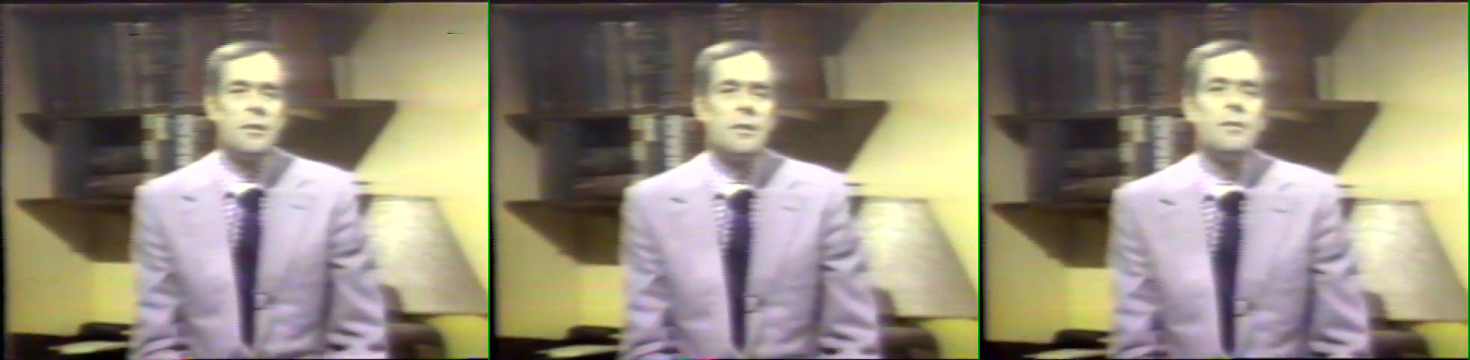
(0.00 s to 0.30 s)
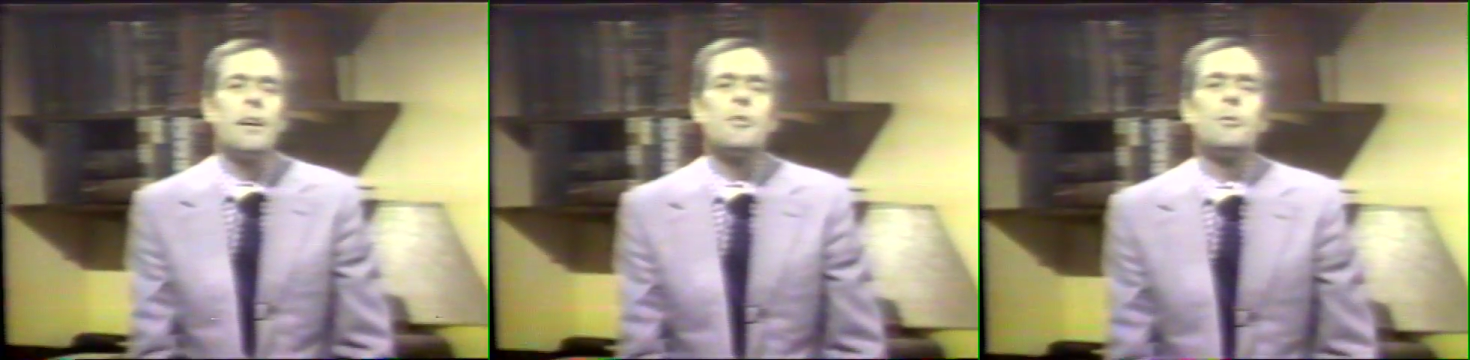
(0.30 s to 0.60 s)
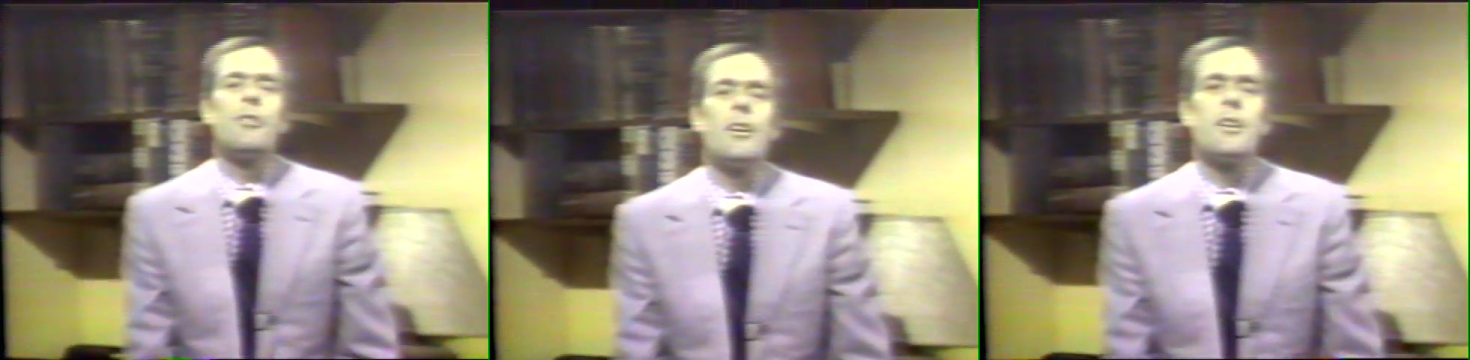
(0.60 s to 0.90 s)
The vast
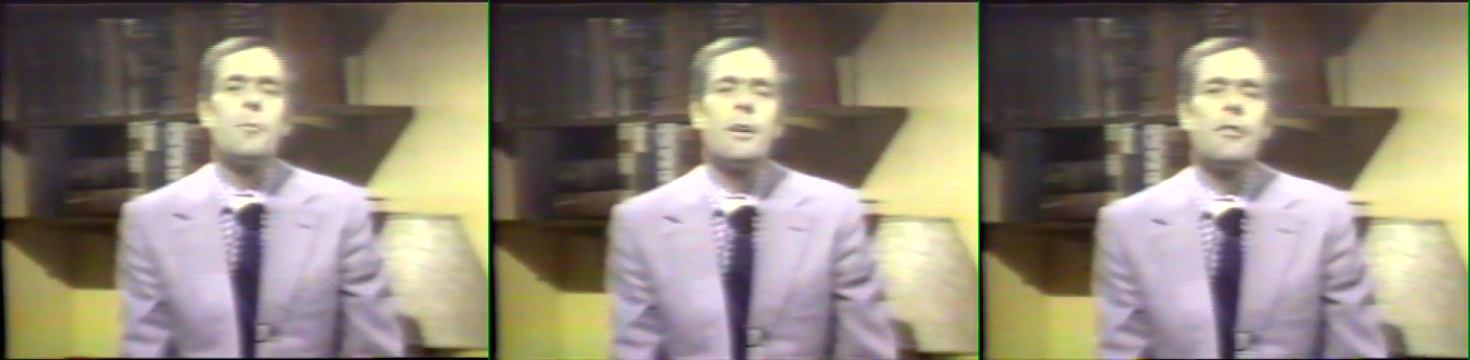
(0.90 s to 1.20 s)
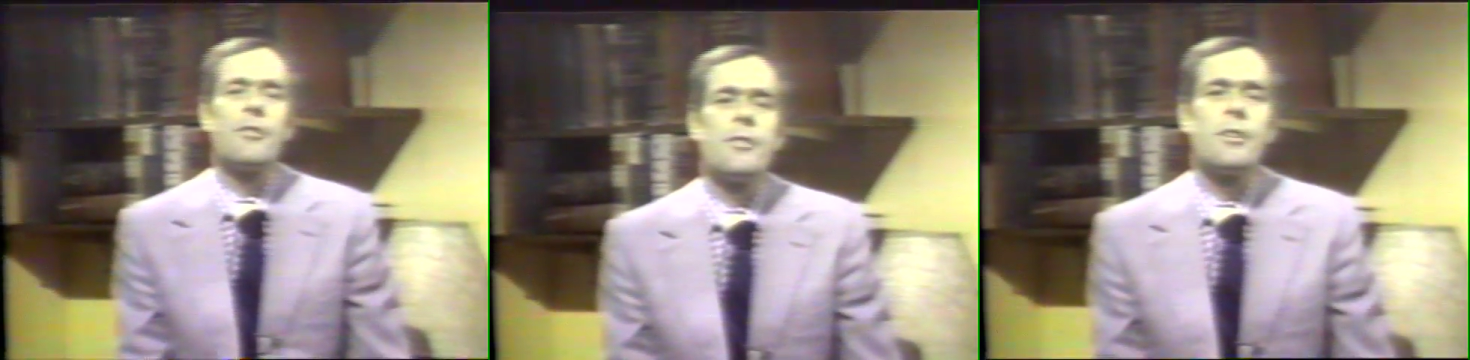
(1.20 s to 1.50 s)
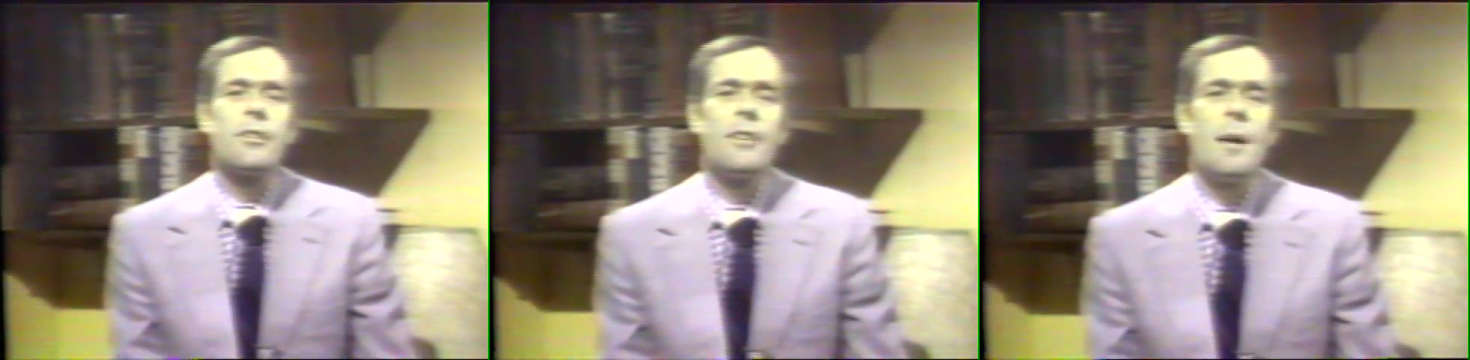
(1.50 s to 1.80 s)
majority of patients
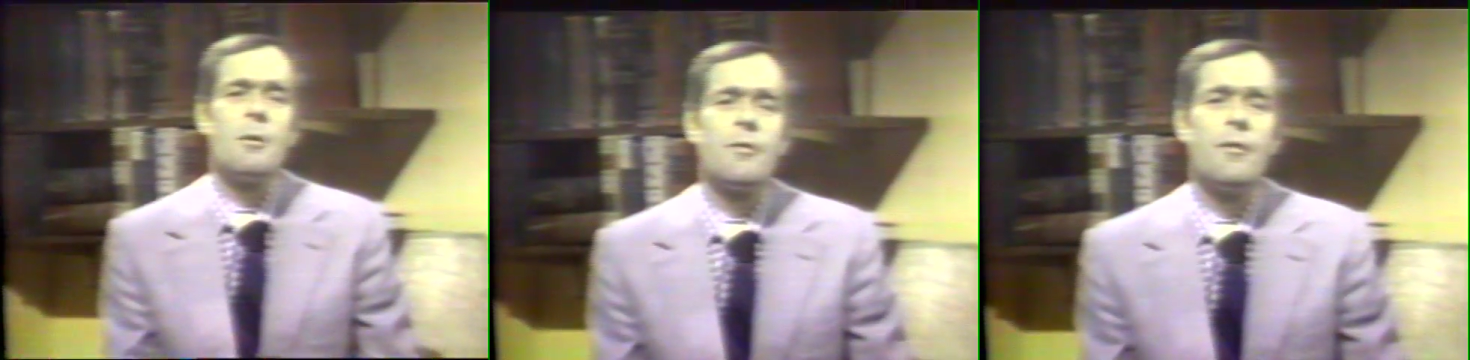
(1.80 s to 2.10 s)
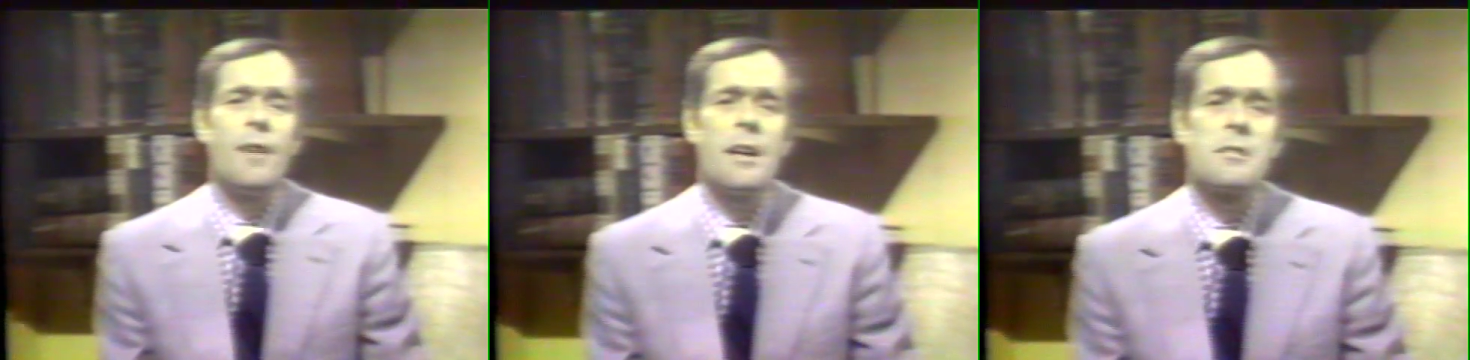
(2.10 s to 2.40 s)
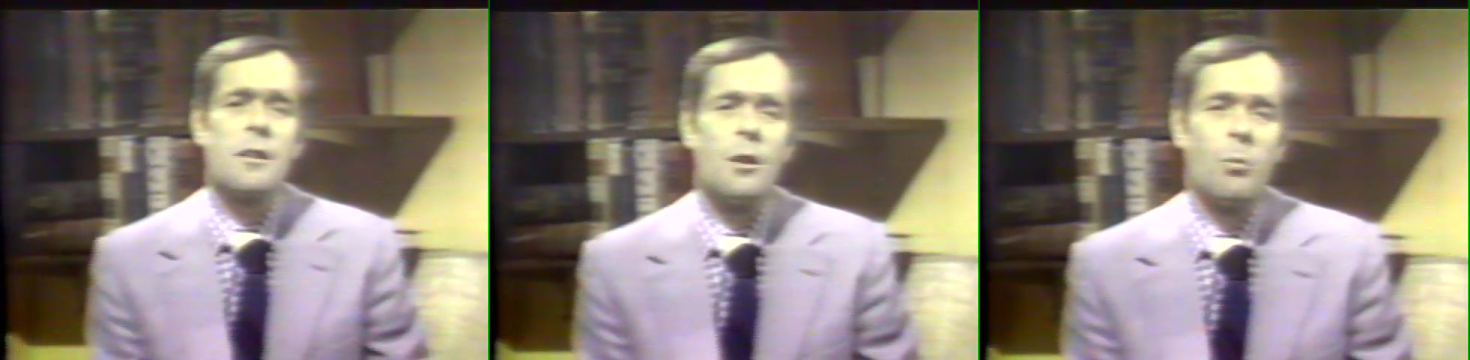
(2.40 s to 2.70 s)
are examined for
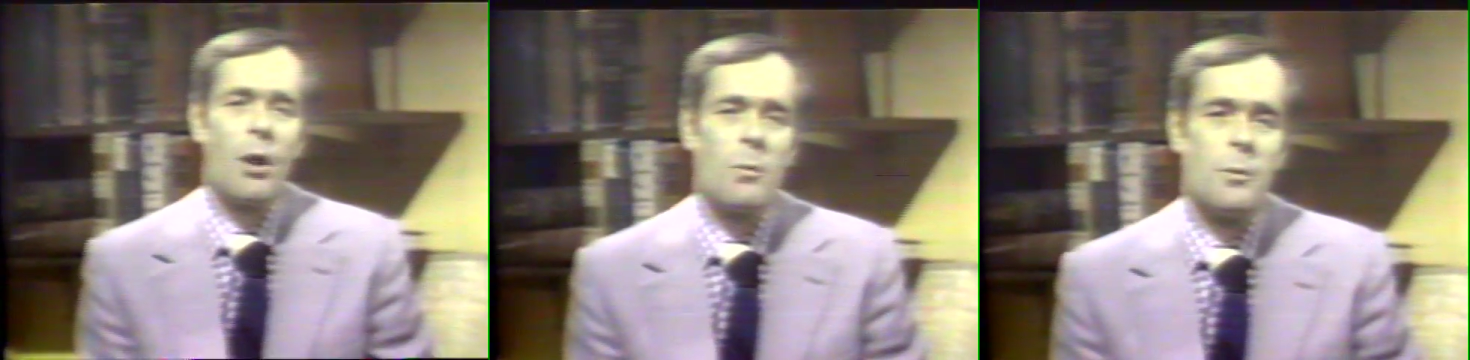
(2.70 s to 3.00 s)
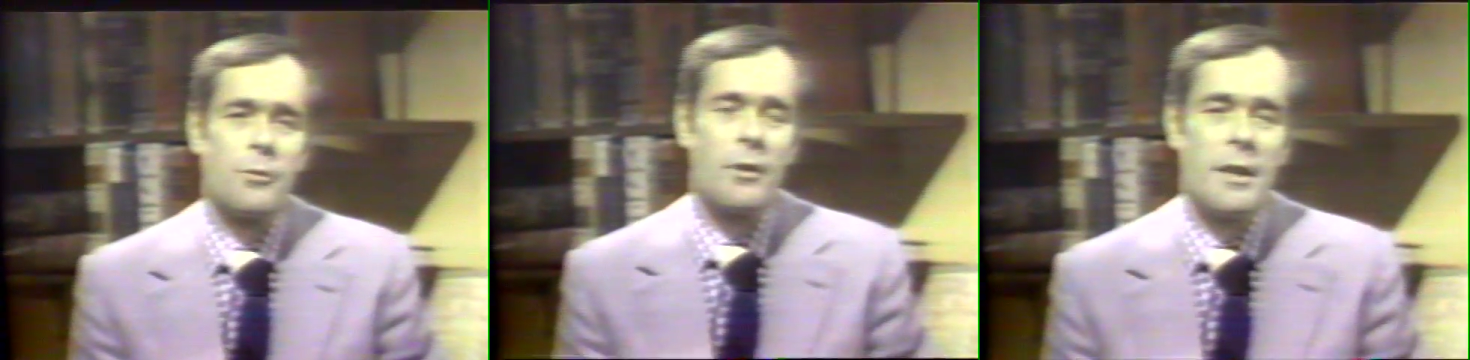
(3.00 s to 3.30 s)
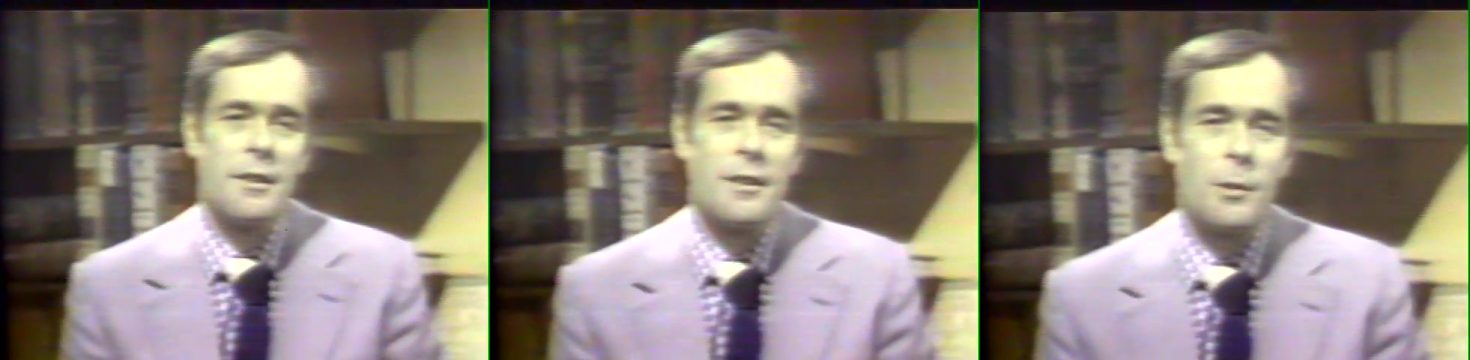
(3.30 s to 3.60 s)
vascular problems related to